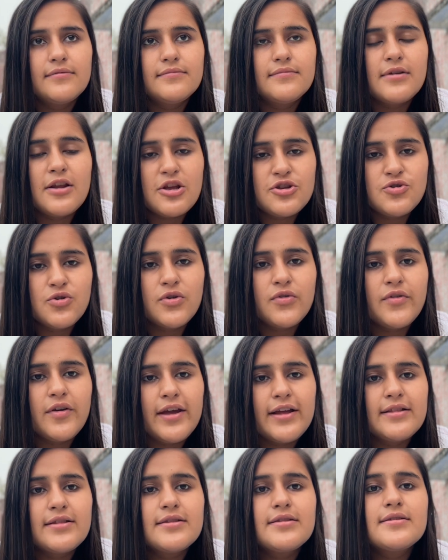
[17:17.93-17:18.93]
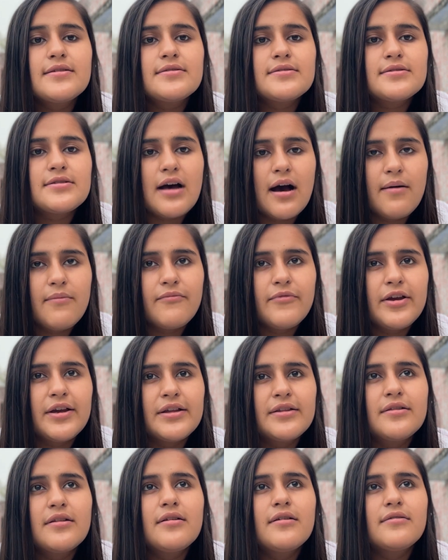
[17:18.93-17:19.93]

Rajurved, Samved,